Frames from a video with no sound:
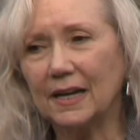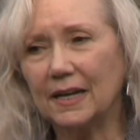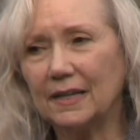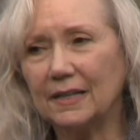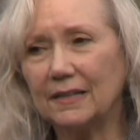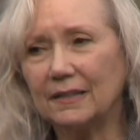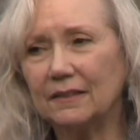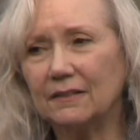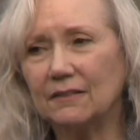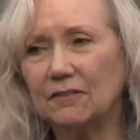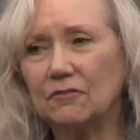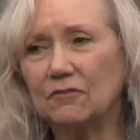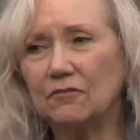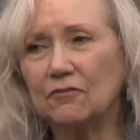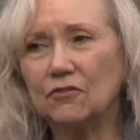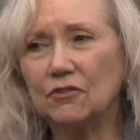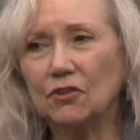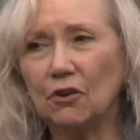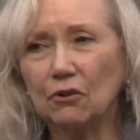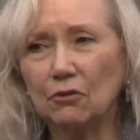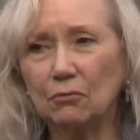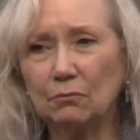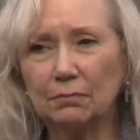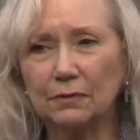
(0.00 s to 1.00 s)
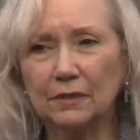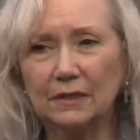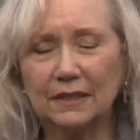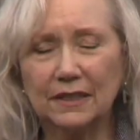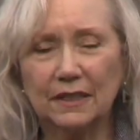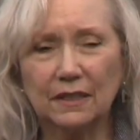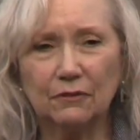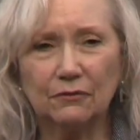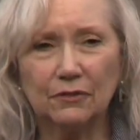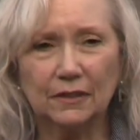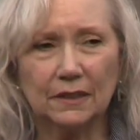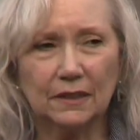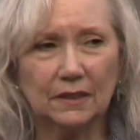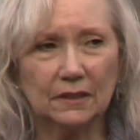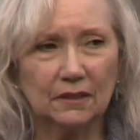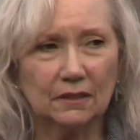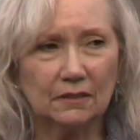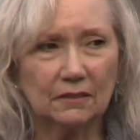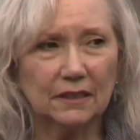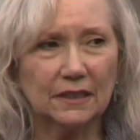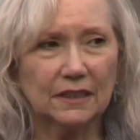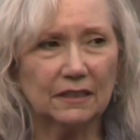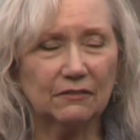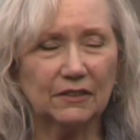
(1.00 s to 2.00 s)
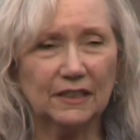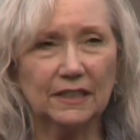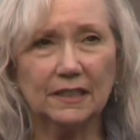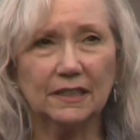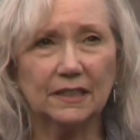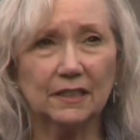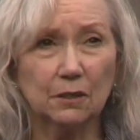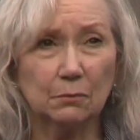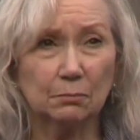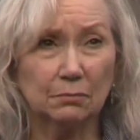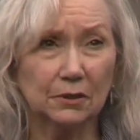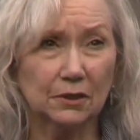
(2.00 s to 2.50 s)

I don't believe in giving in to